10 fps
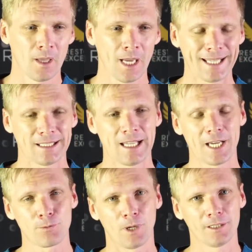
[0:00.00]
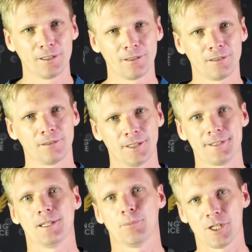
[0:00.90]
And the last one is
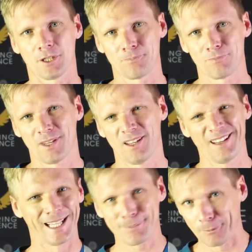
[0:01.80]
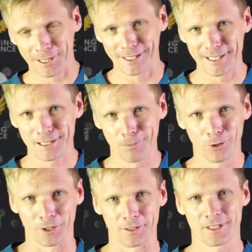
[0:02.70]
the impression. That's probably the least
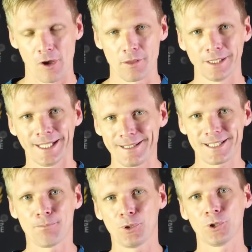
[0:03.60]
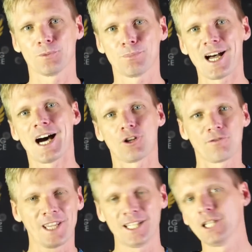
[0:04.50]
important. So the least important part
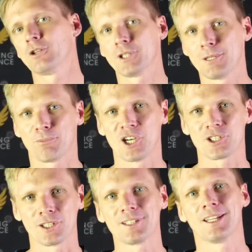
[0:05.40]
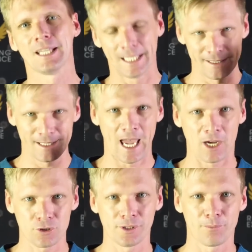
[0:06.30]
of getting a good impression is the
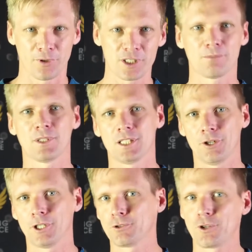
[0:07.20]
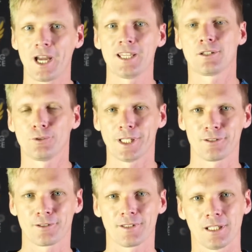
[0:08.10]
actual impression material, trays and all that
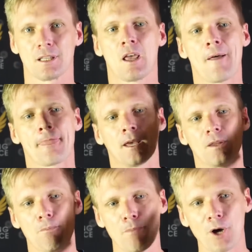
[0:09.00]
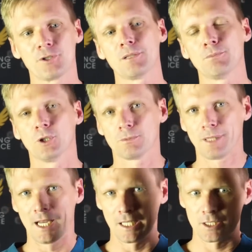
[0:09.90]
sort of thing. The most important
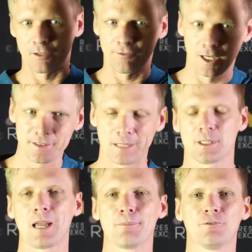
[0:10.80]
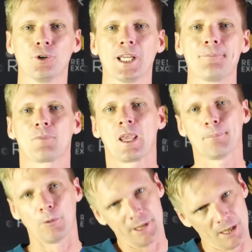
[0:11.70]
part is the 5 steps that come before that,
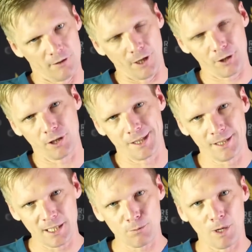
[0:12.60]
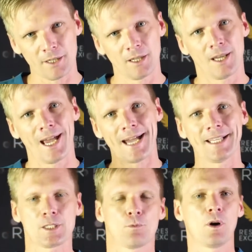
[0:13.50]
but we tend to focus on the 6th one, and
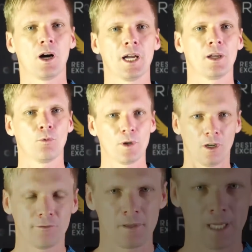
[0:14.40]
that's why we often